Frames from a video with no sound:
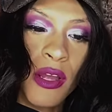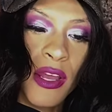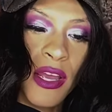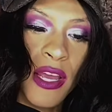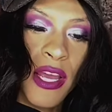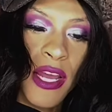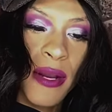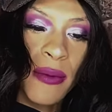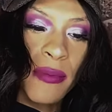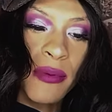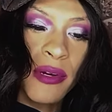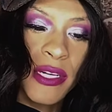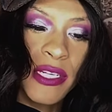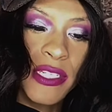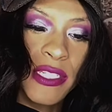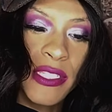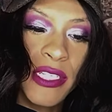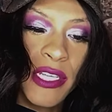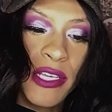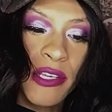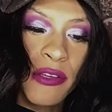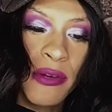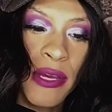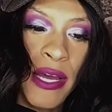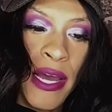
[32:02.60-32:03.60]
And I'm gonna
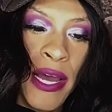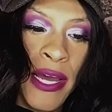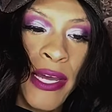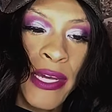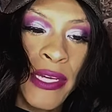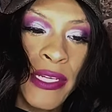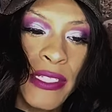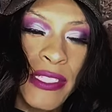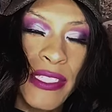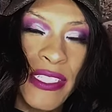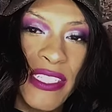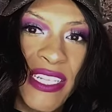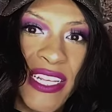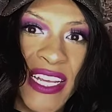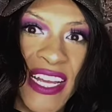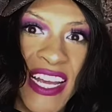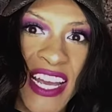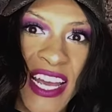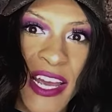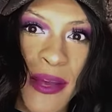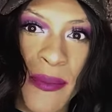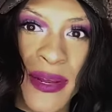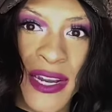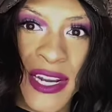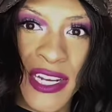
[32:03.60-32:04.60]
see you guys
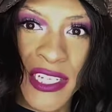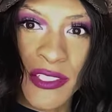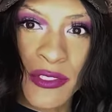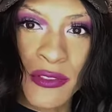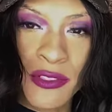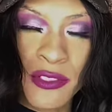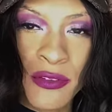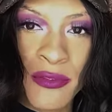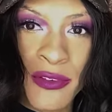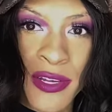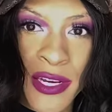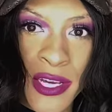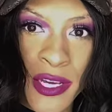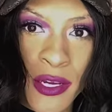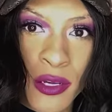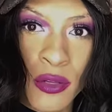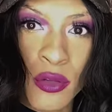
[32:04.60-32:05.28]
in my next YouTube video.